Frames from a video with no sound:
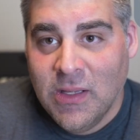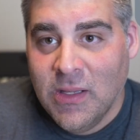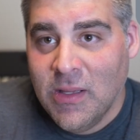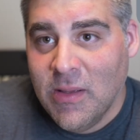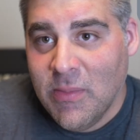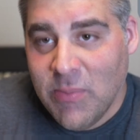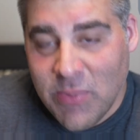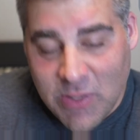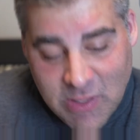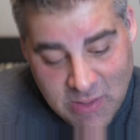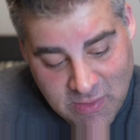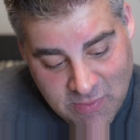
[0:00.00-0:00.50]

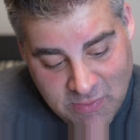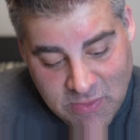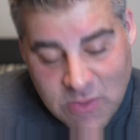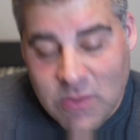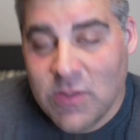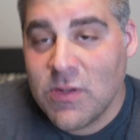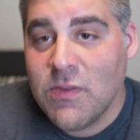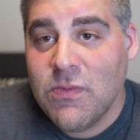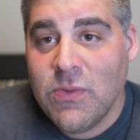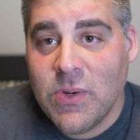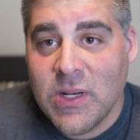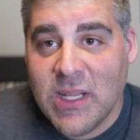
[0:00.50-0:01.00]
but if you
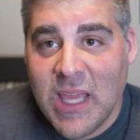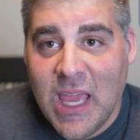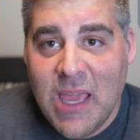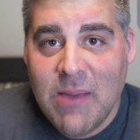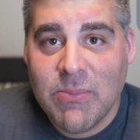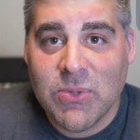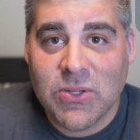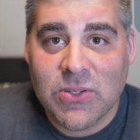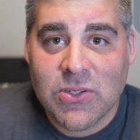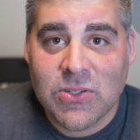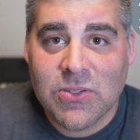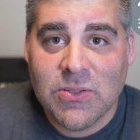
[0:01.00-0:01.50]
can avoid
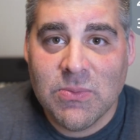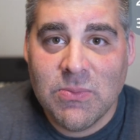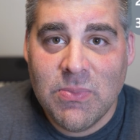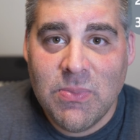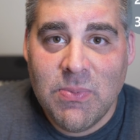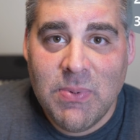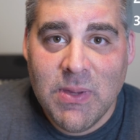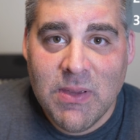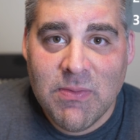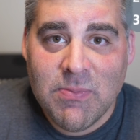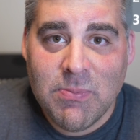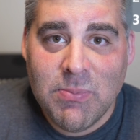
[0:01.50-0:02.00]
cables,
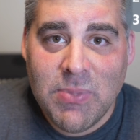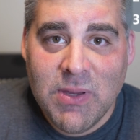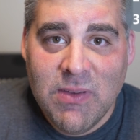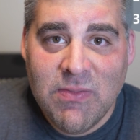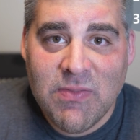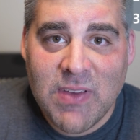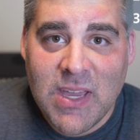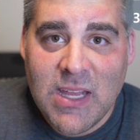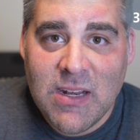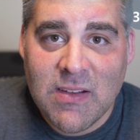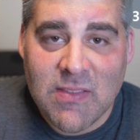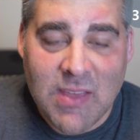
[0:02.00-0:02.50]
big
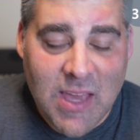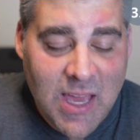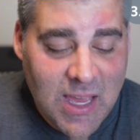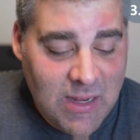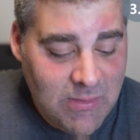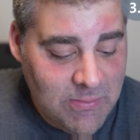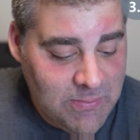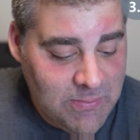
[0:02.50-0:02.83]
fan of that.